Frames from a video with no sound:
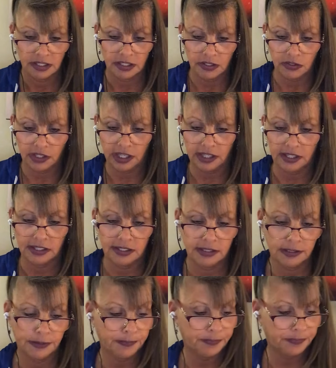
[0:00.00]
Okay.
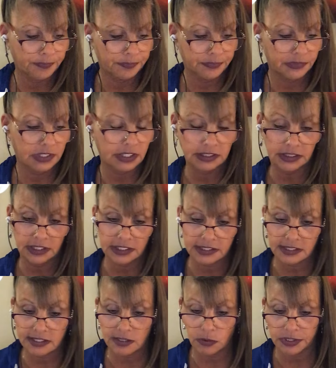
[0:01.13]
Let's
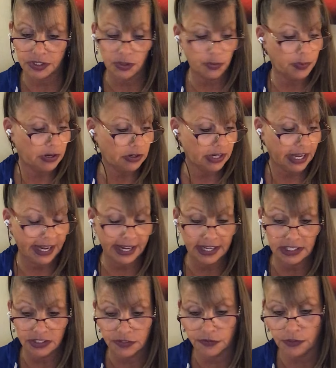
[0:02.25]
see what Spirit
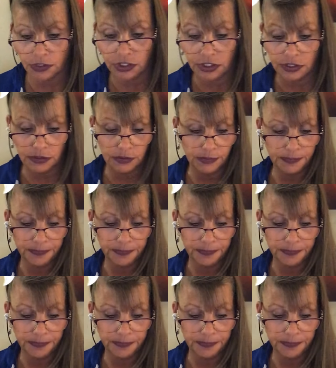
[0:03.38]
has for you.